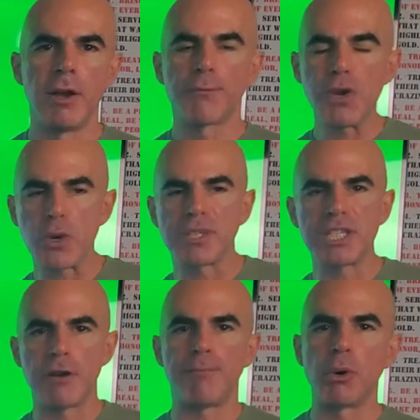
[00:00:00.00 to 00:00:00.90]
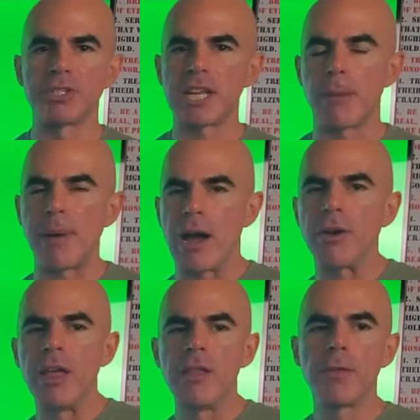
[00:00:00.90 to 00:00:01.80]
frequency of posting
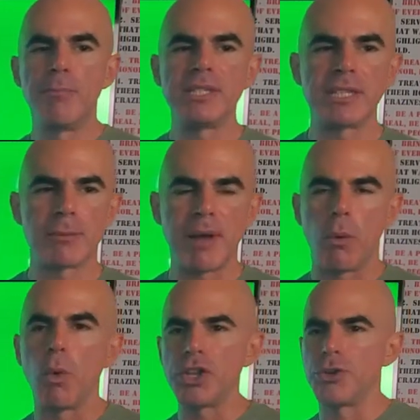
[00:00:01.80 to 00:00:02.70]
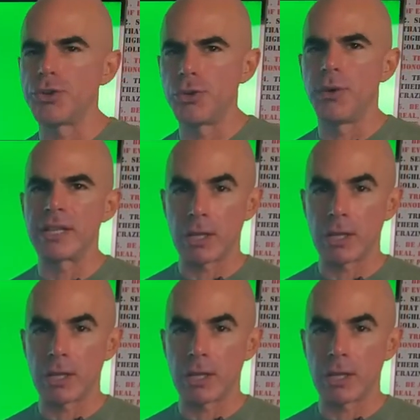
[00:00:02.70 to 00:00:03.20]
about the business, about what you're doing?